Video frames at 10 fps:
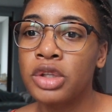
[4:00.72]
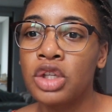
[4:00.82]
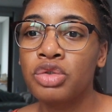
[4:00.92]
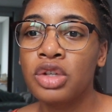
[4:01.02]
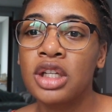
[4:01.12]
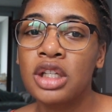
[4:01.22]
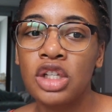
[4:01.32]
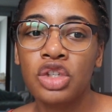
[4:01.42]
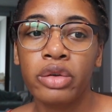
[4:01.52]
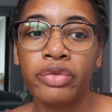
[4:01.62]
when you're doing an
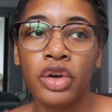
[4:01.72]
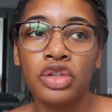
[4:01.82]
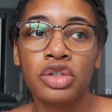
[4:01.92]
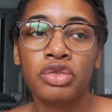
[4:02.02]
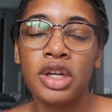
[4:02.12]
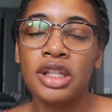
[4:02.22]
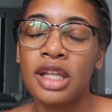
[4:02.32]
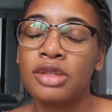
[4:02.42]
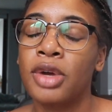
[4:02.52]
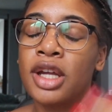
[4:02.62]
initial phone screen,
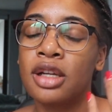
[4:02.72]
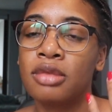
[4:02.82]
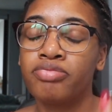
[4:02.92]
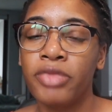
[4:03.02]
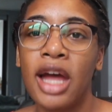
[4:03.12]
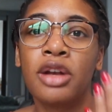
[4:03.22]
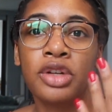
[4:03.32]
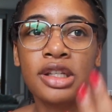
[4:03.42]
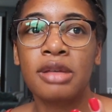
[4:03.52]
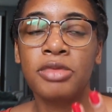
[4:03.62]
that's where I
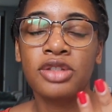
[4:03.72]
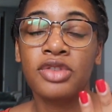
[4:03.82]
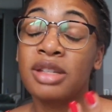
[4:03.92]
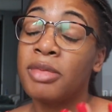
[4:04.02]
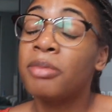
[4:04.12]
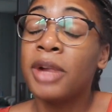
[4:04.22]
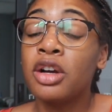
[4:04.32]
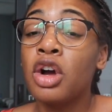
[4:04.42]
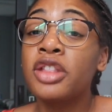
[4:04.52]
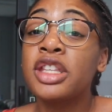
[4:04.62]
look at someone's resume, I'm like,
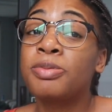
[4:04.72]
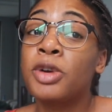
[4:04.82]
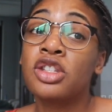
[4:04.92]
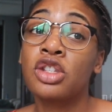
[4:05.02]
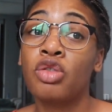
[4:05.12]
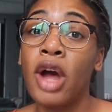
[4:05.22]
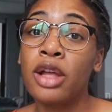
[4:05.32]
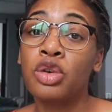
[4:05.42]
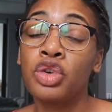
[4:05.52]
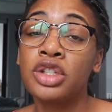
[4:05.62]
oh, this person's
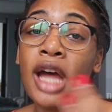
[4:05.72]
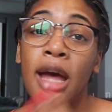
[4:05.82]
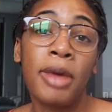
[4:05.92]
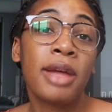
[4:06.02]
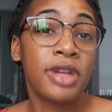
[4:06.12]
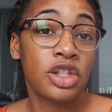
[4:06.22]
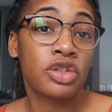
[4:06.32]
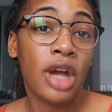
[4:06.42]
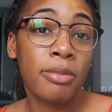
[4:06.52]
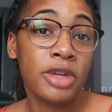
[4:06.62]
quite good. I'm
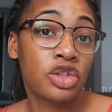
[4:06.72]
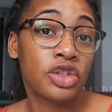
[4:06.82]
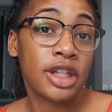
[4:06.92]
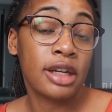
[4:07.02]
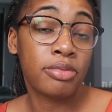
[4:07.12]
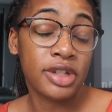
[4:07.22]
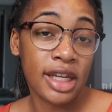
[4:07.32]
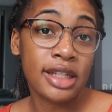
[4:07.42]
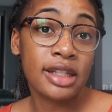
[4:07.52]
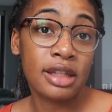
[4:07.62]
interested in
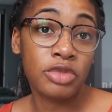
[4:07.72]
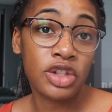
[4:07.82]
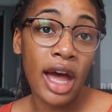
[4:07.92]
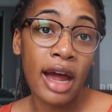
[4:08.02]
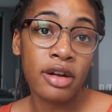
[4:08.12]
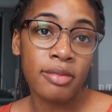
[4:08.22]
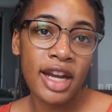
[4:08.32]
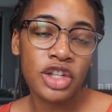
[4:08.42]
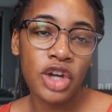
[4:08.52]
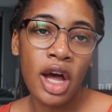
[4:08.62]
presenting them to the hiring
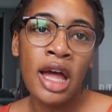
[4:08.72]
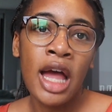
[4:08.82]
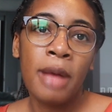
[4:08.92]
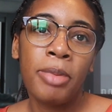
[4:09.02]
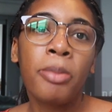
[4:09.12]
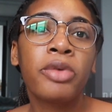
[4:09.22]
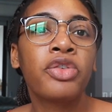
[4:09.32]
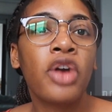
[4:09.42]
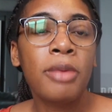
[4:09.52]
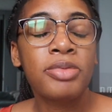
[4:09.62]
manager. But
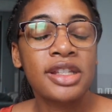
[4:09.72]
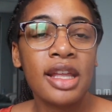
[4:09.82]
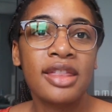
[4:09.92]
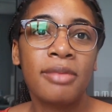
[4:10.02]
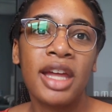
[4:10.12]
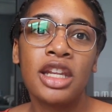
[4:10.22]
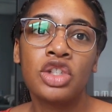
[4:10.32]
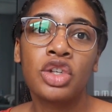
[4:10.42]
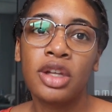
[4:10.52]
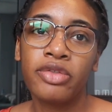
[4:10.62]
before I present them, I need
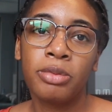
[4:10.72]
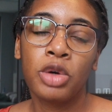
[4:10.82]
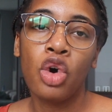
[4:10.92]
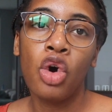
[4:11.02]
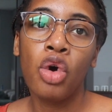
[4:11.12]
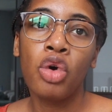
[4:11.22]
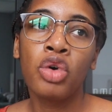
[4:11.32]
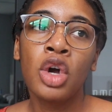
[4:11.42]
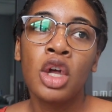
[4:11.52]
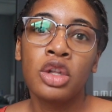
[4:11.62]
to give them a
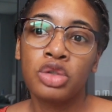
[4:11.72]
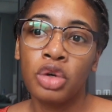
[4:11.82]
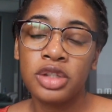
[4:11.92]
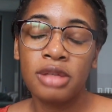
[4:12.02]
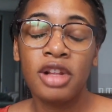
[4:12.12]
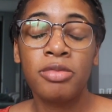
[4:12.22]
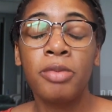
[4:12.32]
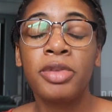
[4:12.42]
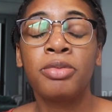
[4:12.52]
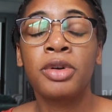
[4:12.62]
call, talk to them a
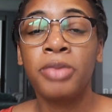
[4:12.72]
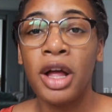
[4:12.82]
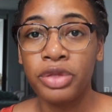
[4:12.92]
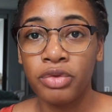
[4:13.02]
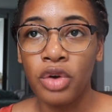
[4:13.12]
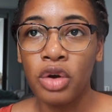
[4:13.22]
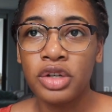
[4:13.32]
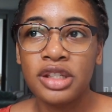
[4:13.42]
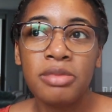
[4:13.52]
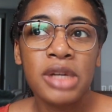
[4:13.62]
bit about the role,
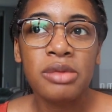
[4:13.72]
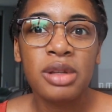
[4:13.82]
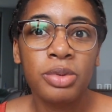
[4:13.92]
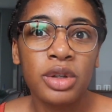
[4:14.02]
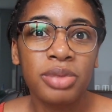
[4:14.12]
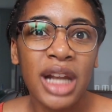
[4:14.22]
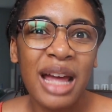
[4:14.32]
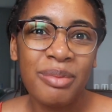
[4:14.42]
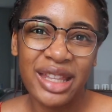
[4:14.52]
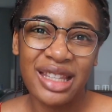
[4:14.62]
because sometimes people
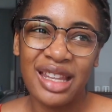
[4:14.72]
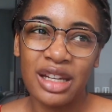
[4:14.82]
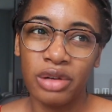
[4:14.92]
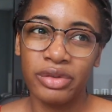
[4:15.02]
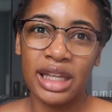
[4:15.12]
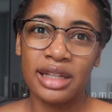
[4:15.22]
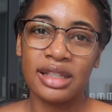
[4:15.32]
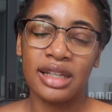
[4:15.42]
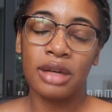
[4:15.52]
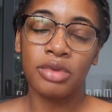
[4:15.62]
apply, but then they don't really
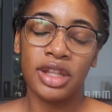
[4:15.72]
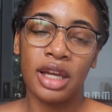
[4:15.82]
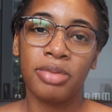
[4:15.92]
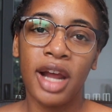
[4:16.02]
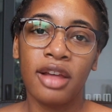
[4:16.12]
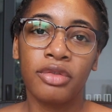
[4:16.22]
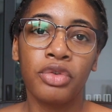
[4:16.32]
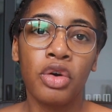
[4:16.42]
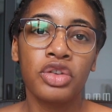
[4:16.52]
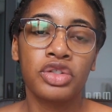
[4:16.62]
understand what they're applying
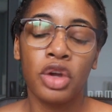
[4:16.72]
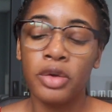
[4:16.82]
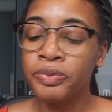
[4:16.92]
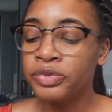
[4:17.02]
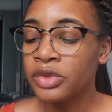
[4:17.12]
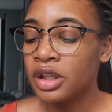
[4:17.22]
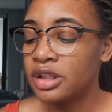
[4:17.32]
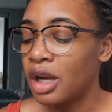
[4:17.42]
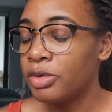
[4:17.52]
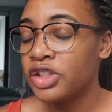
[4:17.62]
for. So
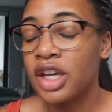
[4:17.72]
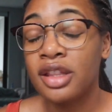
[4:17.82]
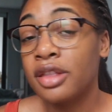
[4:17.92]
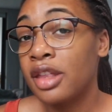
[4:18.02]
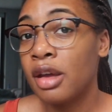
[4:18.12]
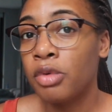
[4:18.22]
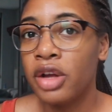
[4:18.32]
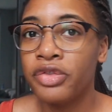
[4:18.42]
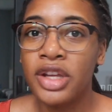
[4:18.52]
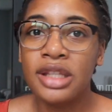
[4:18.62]
double check that they're
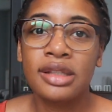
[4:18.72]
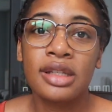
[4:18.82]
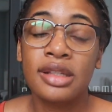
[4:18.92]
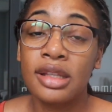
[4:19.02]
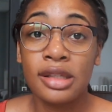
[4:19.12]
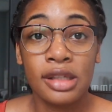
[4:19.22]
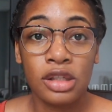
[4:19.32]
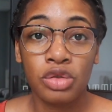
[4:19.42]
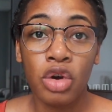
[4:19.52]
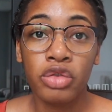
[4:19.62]
aware, for instance, that this is
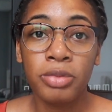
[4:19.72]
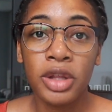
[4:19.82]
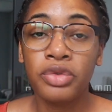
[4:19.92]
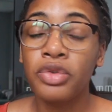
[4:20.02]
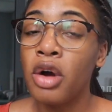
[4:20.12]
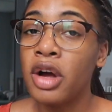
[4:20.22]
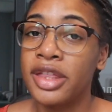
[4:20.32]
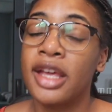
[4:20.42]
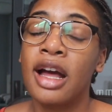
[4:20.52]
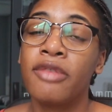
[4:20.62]
a 12-month role. Are
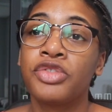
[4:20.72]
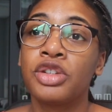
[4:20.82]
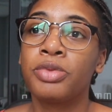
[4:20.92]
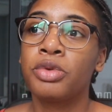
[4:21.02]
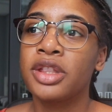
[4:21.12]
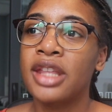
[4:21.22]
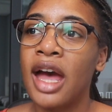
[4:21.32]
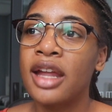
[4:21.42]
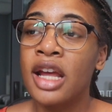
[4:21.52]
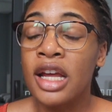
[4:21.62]
they comfortable with
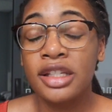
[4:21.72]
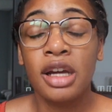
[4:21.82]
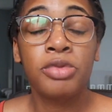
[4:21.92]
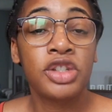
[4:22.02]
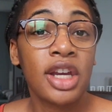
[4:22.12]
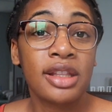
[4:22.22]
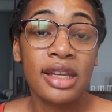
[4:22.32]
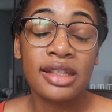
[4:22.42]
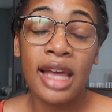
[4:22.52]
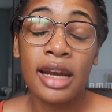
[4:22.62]
that? Double check
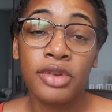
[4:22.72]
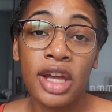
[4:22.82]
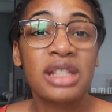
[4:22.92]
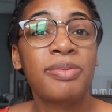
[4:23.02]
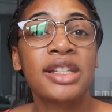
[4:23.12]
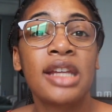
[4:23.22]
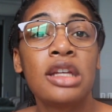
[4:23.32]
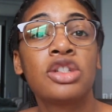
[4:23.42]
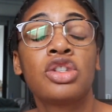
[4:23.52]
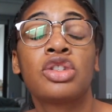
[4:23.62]
their salary
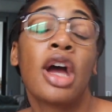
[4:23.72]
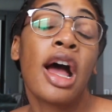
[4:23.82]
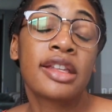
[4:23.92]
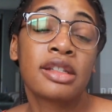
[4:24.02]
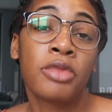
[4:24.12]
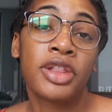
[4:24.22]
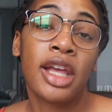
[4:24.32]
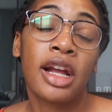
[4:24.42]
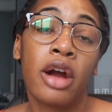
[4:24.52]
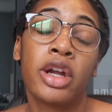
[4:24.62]
expectations, or ask them what
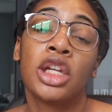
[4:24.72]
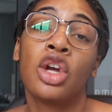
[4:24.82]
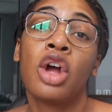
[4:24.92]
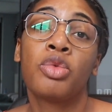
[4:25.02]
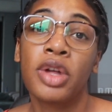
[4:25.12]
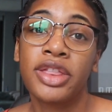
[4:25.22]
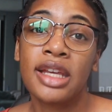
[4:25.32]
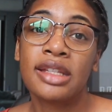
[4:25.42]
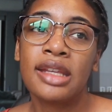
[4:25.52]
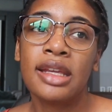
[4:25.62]
they're currently on, what
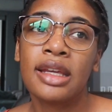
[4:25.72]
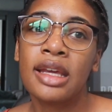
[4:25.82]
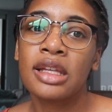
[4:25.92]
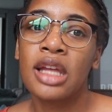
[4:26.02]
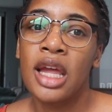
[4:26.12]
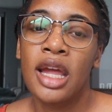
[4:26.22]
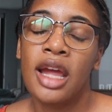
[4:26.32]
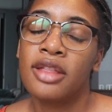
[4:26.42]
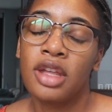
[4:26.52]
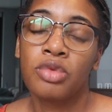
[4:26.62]
they're seeking,
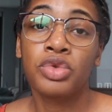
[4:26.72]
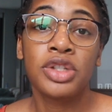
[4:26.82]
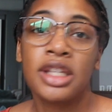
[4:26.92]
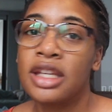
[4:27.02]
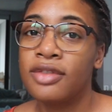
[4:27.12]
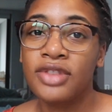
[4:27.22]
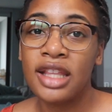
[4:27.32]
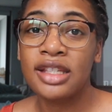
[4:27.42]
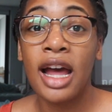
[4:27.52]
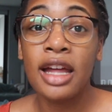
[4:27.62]
and then we'll see if
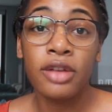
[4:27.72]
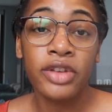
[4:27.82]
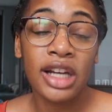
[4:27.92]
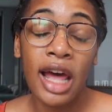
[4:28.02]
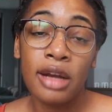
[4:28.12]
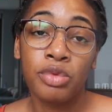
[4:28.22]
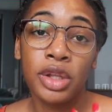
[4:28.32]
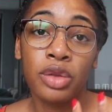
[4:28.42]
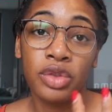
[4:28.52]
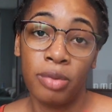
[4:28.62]
that's kind of in line
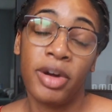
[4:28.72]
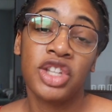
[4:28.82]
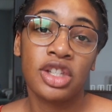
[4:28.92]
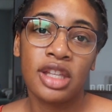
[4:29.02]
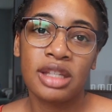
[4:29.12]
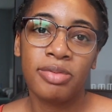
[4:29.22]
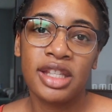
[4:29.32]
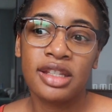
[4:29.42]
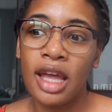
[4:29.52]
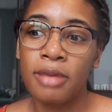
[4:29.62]
with the budget that's
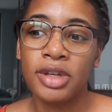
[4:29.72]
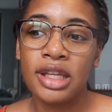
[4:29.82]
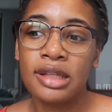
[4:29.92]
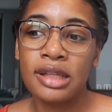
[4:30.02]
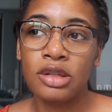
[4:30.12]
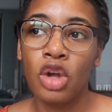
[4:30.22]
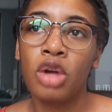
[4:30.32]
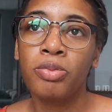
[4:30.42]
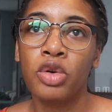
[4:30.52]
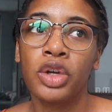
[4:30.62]
been set. Because there's
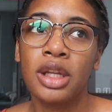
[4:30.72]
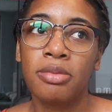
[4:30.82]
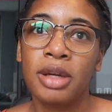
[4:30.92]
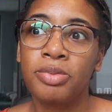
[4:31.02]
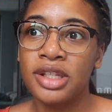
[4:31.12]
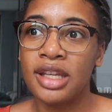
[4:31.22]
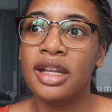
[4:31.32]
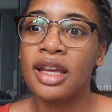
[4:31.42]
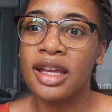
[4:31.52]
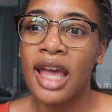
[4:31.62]
no point in me
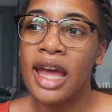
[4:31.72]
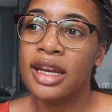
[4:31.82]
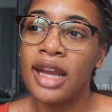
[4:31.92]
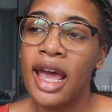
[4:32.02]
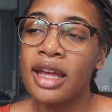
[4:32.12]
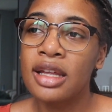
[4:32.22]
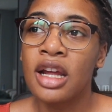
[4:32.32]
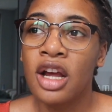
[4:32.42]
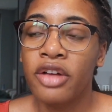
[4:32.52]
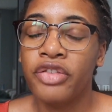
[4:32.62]
presenting a candidate,
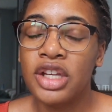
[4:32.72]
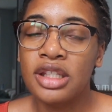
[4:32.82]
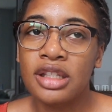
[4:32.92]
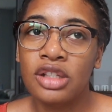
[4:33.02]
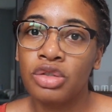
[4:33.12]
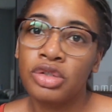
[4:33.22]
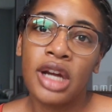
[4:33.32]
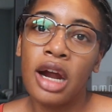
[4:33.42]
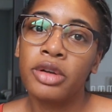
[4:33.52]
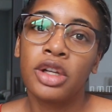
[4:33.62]
for instance, who's
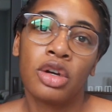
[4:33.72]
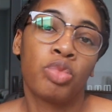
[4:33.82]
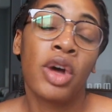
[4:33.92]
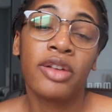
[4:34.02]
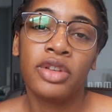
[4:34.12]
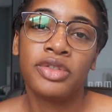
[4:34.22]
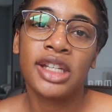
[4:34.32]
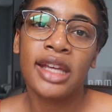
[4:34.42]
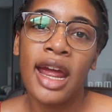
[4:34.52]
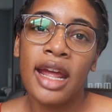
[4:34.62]
currently on
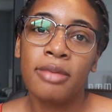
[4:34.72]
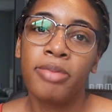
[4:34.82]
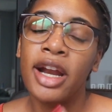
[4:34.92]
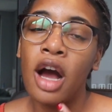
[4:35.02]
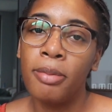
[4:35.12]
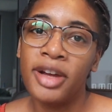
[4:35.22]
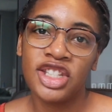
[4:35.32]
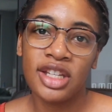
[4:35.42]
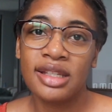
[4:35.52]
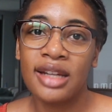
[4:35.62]
150K, but our
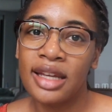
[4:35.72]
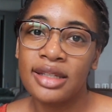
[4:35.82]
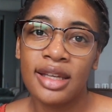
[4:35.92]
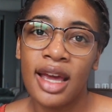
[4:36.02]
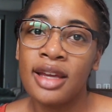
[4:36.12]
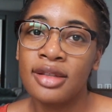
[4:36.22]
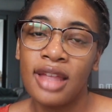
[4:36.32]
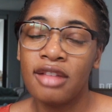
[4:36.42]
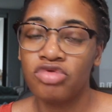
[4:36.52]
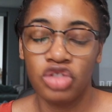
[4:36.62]
budget is 90K.
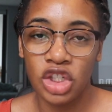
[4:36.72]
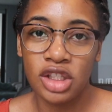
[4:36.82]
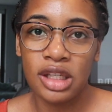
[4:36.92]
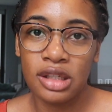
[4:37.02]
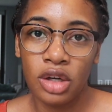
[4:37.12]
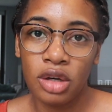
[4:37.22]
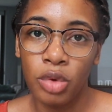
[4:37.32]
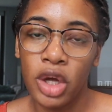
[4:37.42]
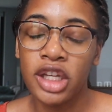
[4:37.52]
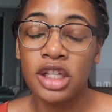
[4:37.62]
That just isn't going to
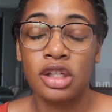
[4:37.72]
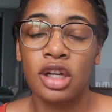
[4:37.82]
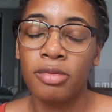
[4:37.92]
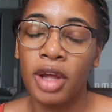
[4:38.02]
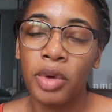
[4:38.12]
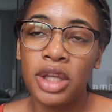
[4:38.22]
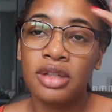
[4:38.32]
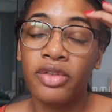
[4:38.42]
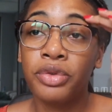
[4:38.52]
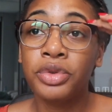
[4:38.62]
work, and it's going to be a waste
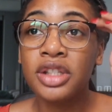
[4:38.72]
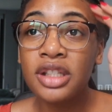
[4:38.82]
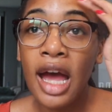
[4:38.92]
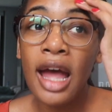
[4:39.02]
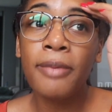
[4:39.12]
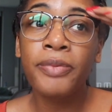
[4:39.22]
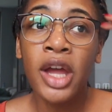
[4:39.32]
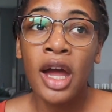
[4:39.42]
of everyone's time.